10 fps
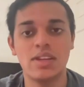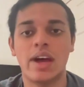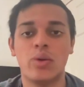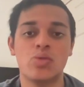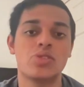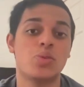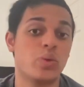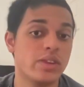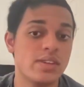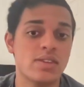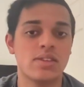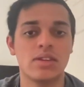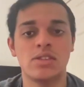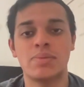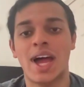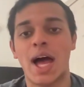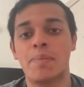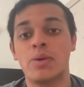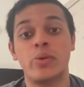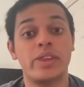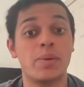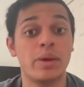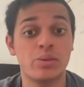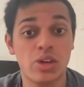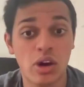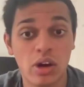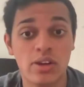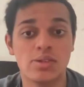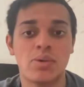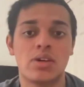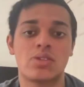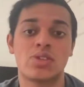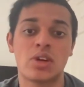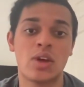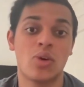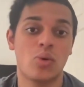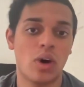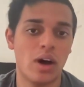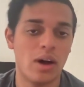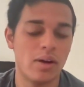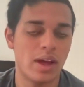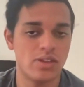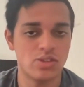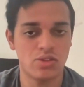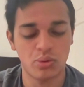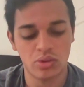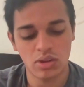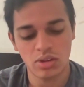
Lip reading: And also, would these consultants be happy? Would they be able to earn as much? And so forth.